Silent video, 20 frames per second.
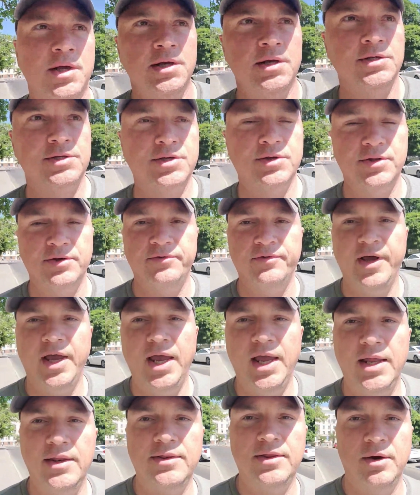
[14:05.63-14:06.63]
So the
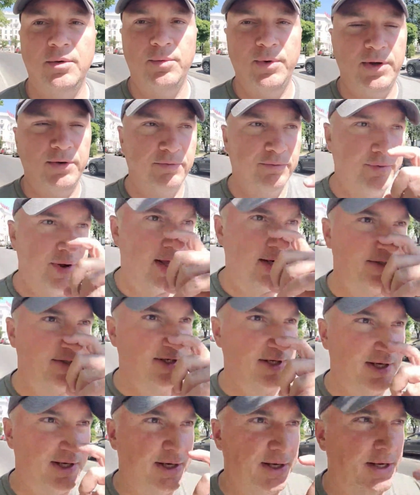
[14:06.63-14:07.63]
van that we
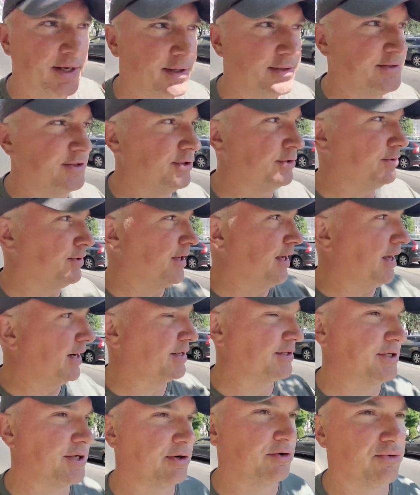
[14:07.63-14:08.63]
rented to get
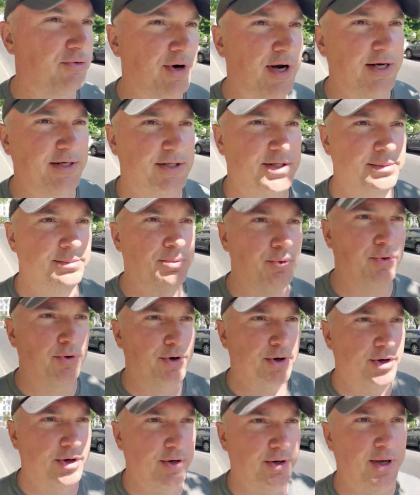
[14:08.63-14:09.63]
us across the
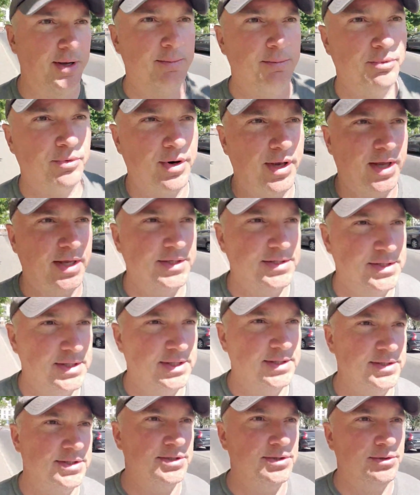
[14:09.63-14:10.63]
border and bring us
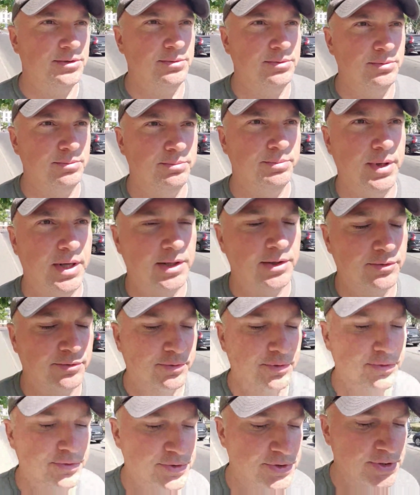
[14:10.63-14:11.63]
into
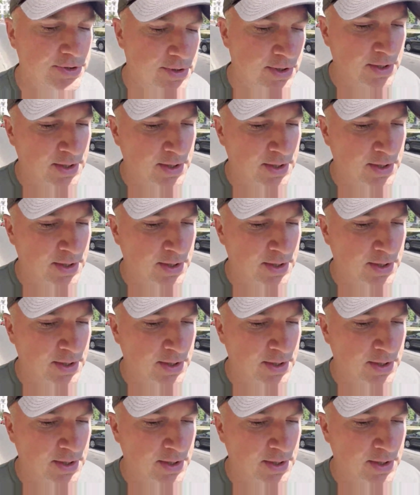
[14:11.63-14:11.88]
Belarus,